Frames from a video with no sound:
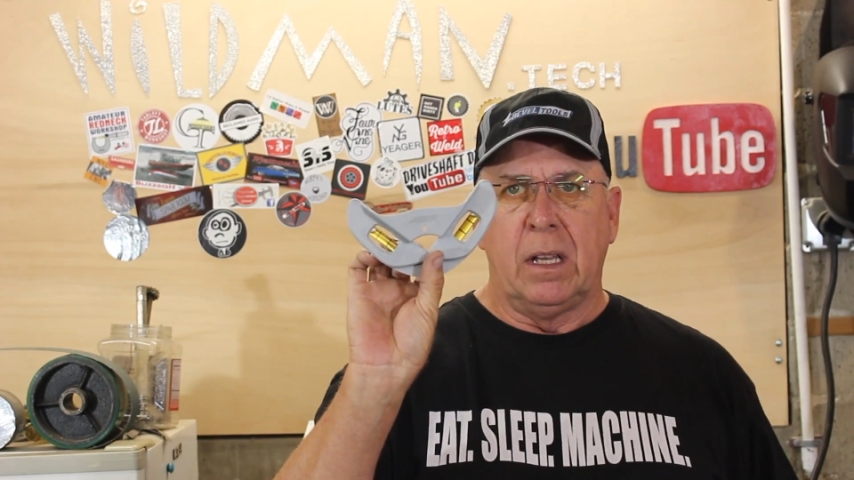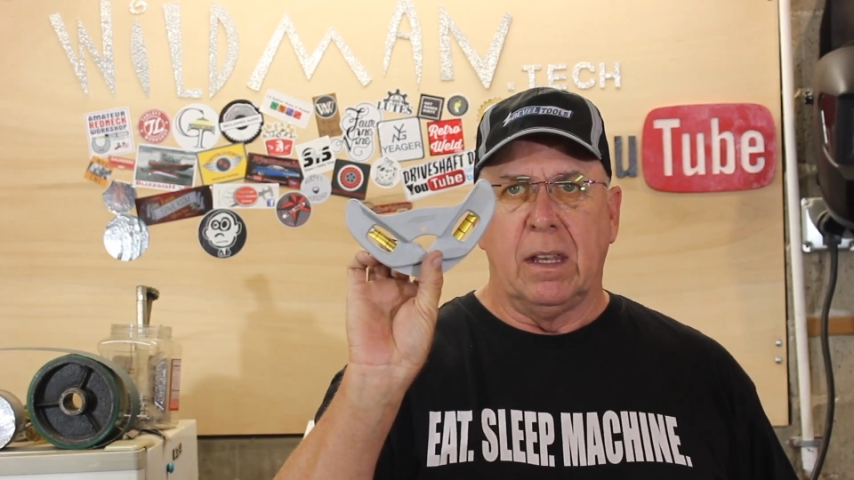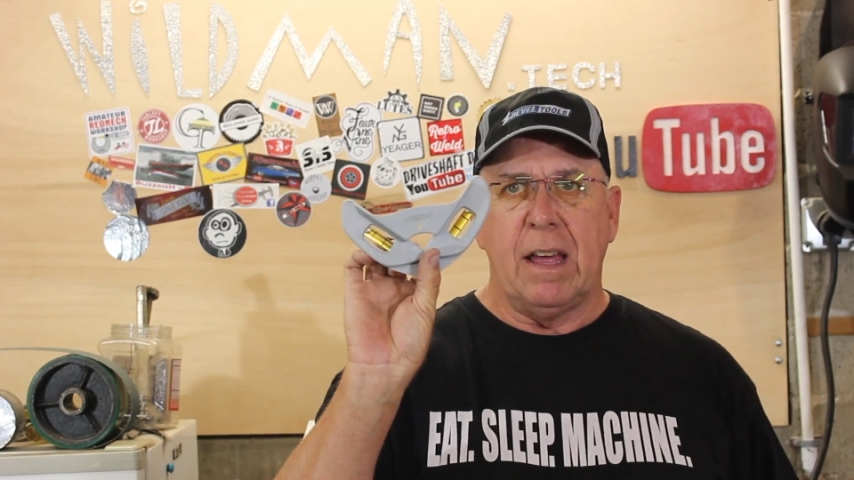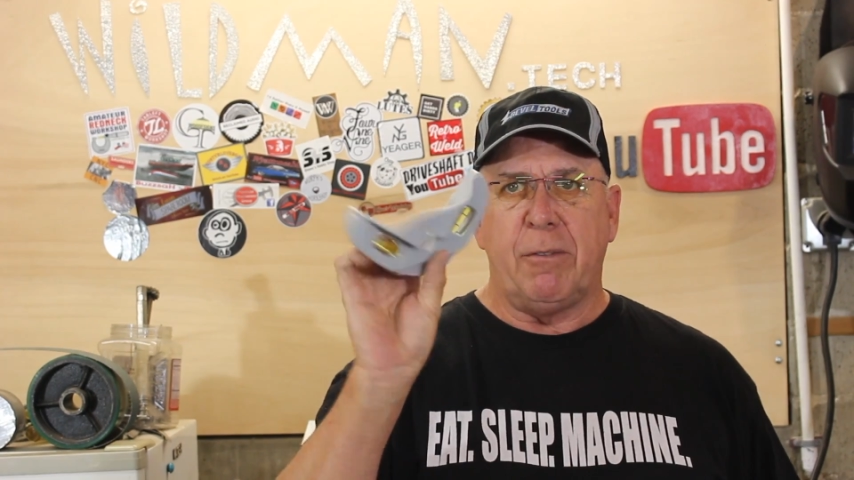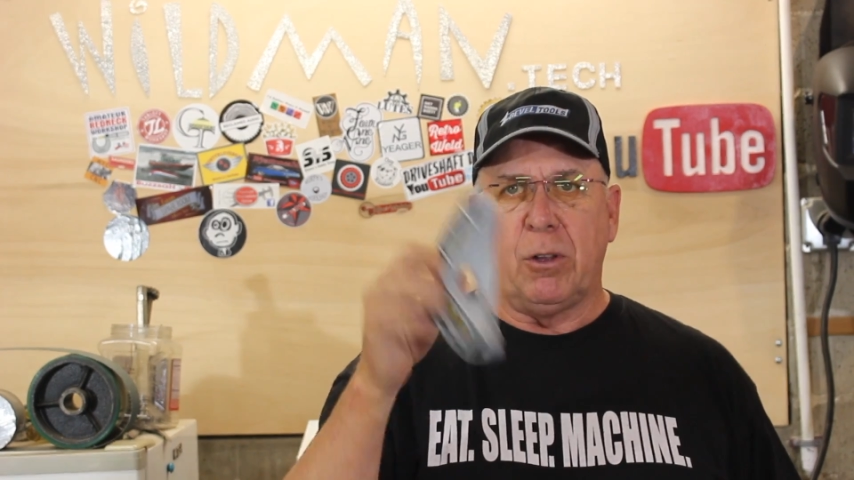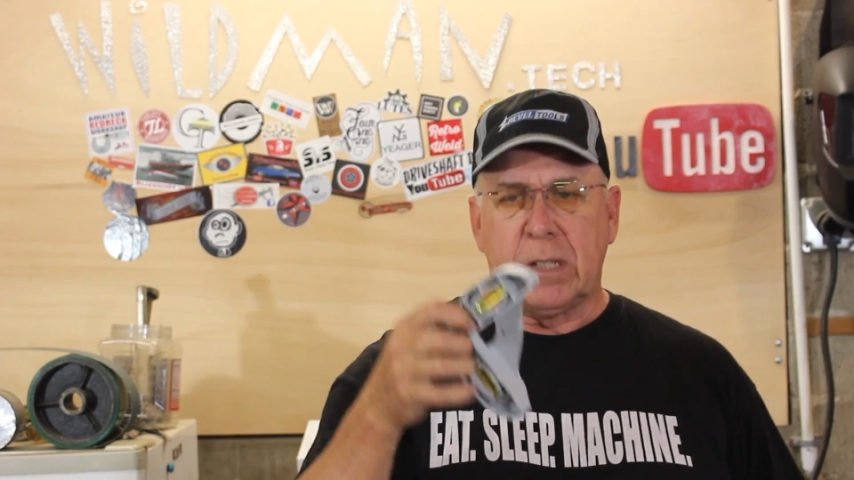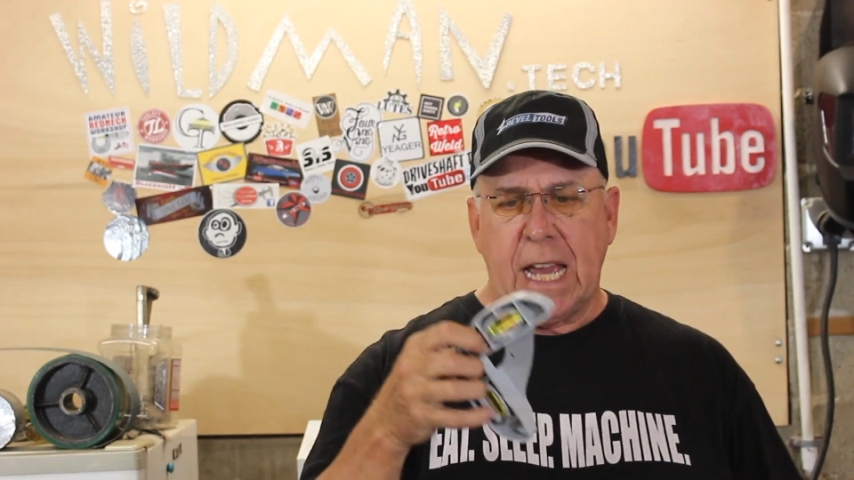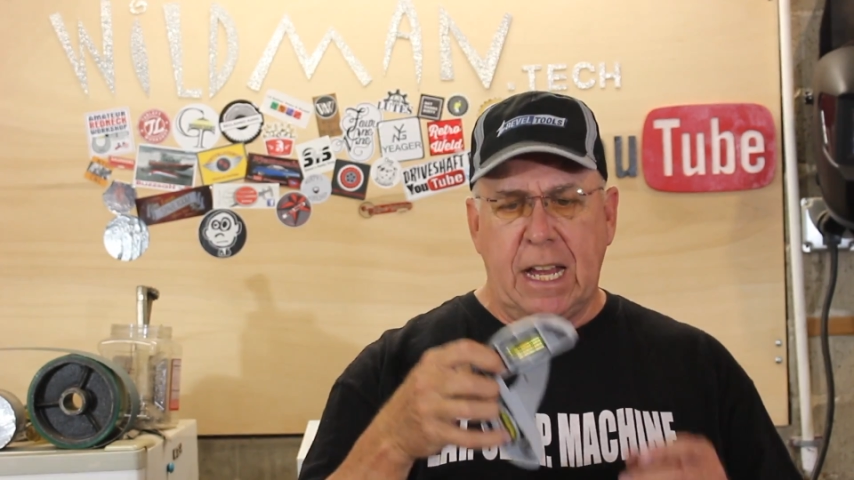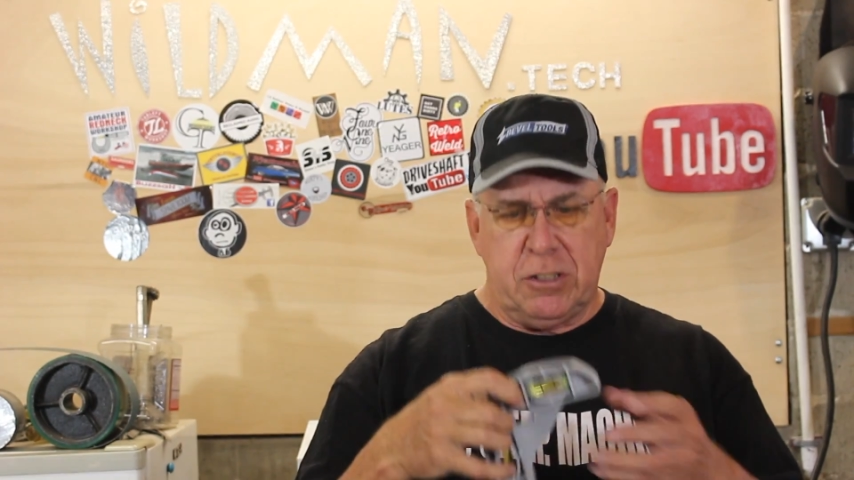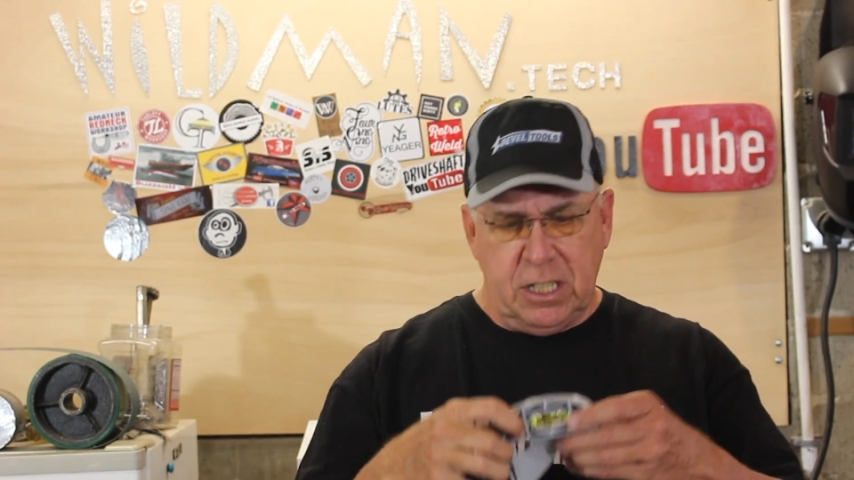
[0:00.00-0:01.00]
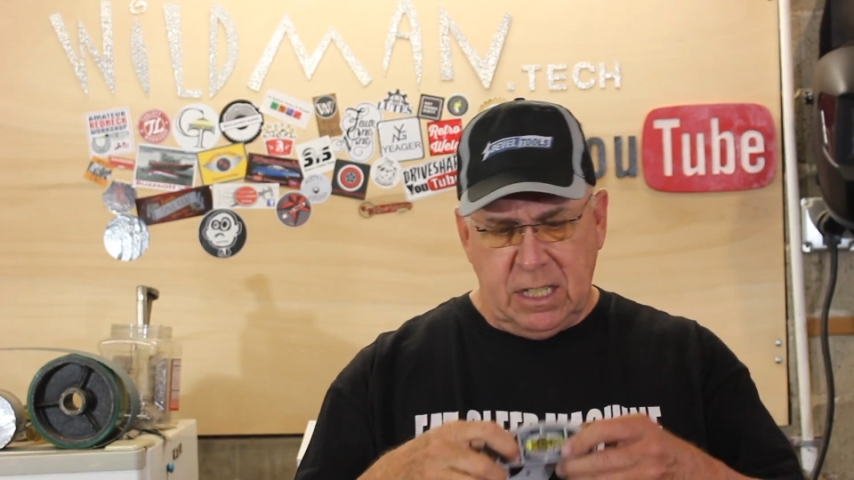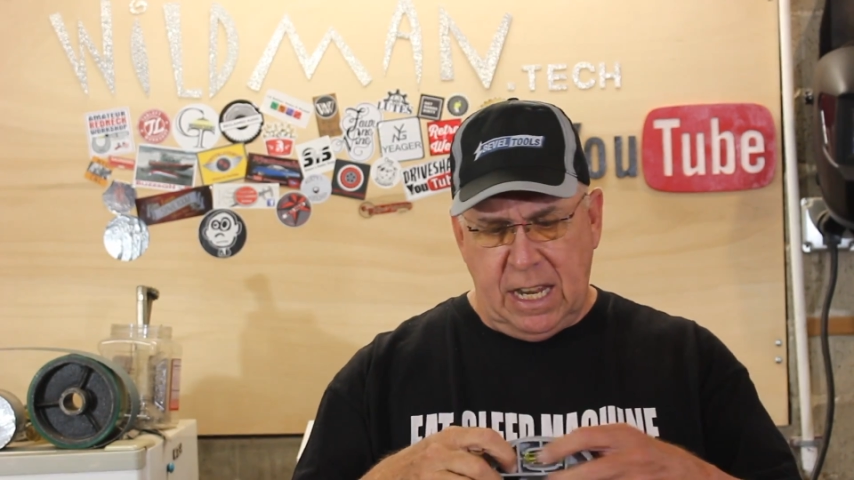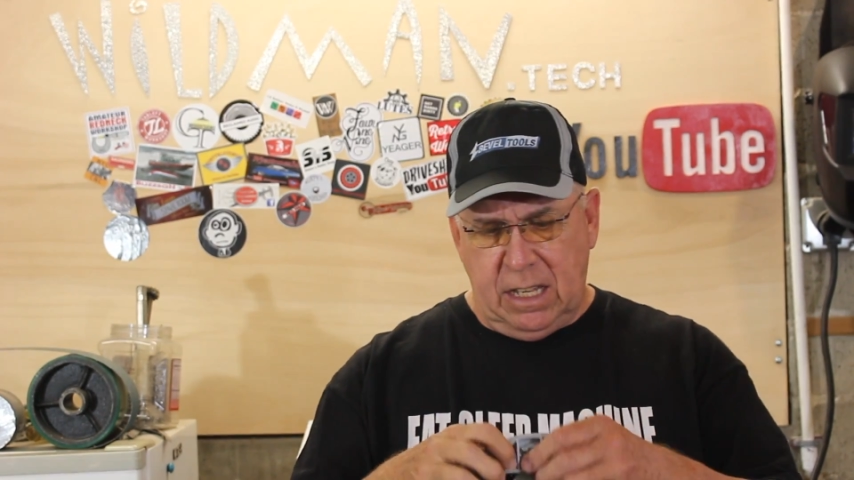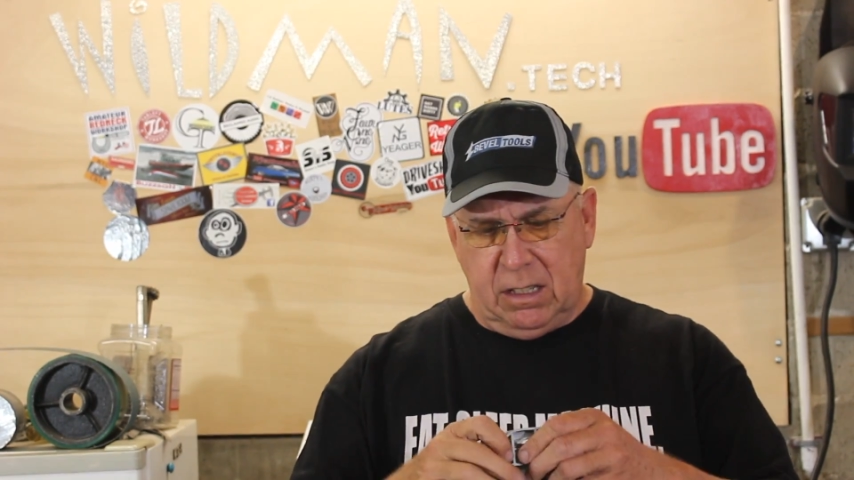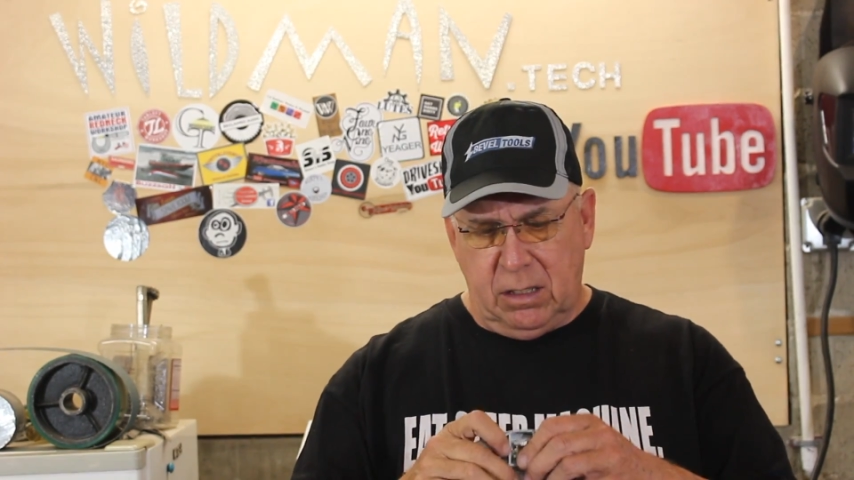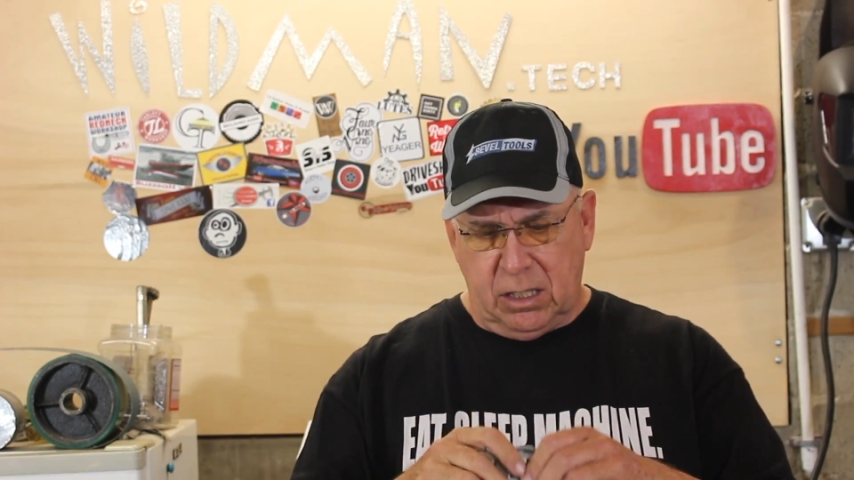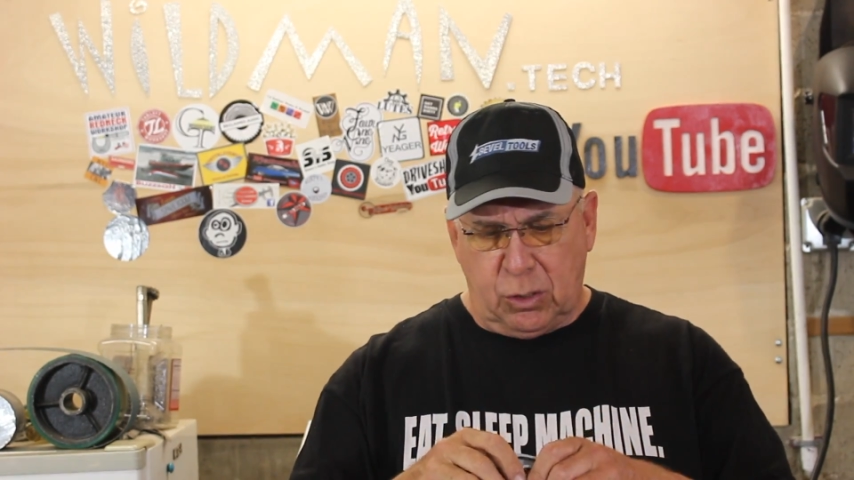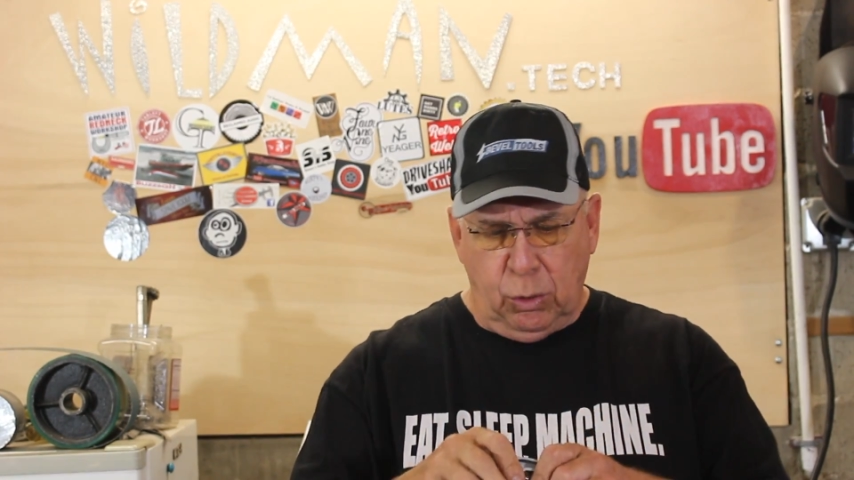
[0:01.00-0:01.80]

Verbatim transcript: level gadget and the